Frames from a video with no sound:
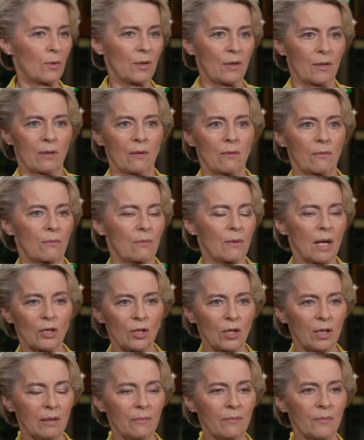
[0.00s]
With
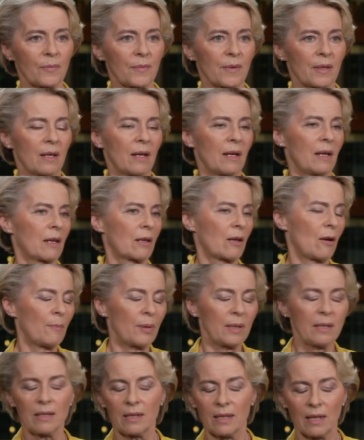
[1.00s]
Russia,
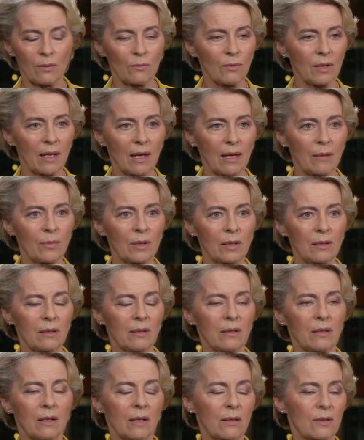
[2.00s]
completely
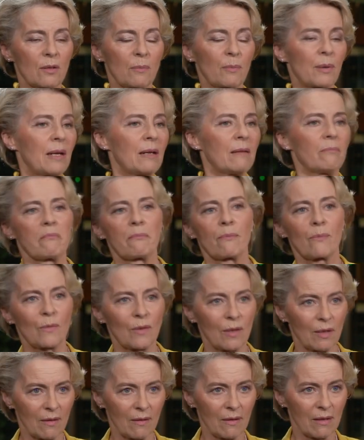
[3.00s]
unreliable supply,
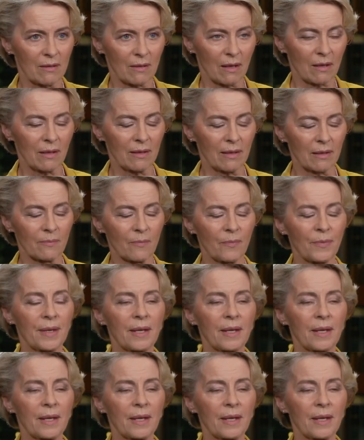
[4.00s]
the things are clear.